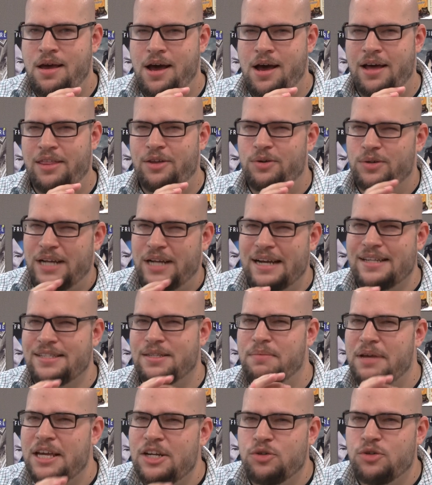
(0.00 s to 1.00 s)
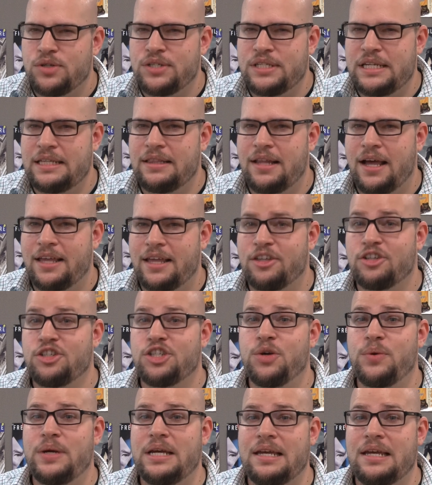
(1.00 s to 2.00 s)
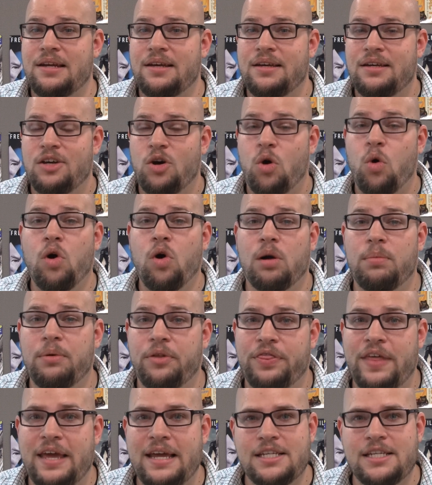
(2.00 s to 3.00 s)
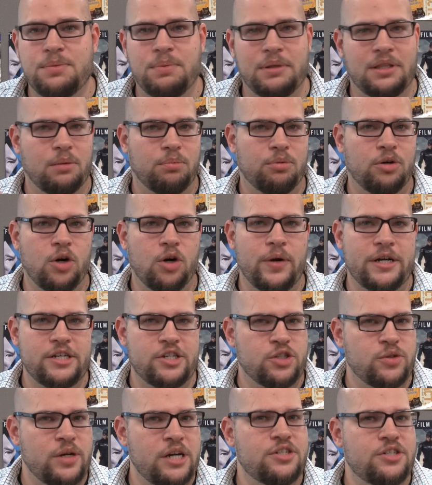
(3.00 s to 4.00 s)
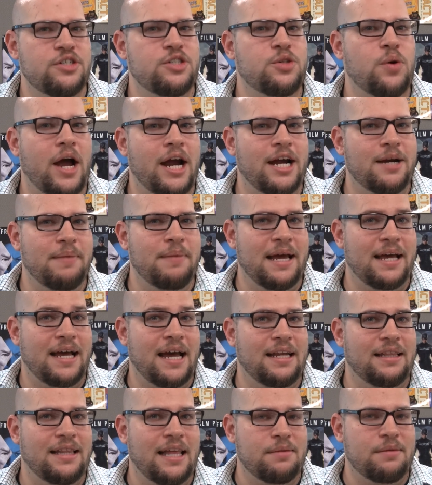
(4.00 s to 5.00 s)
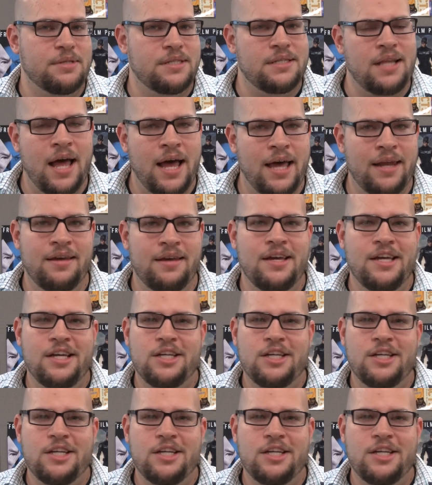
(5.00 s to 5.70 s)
Uh, are kind of some interesting, like they're doing horrible things, but they're pro registration, so Iron Man kind of let them slide.